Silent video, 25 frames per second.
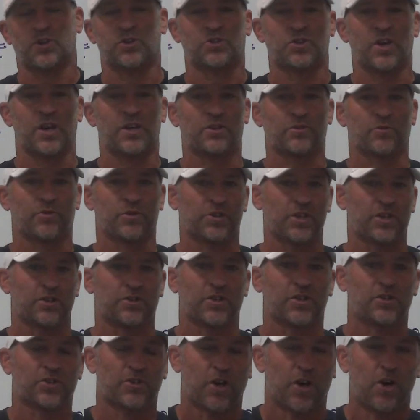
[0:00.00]
you can change the
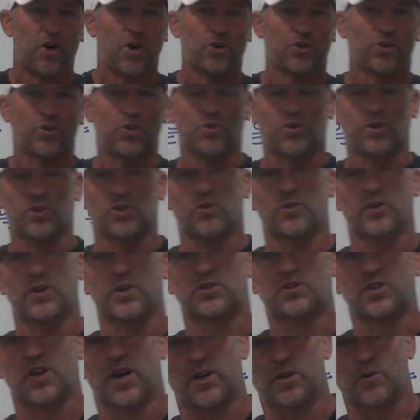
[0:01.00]
resistance. So you can do it
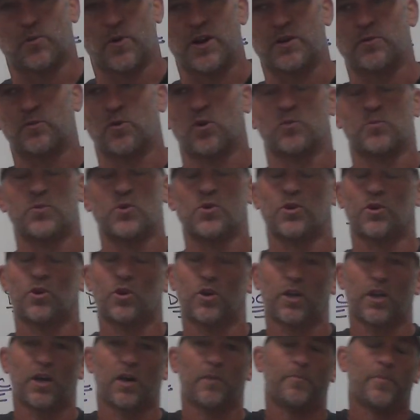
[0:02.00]
inside your weight room. You could
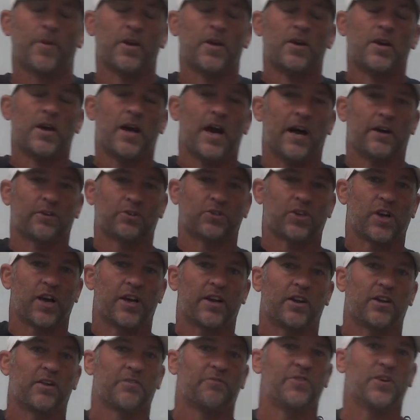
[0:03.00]
hook it up
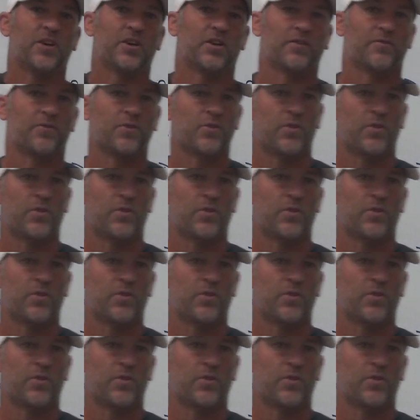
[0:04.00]
outside on the field. If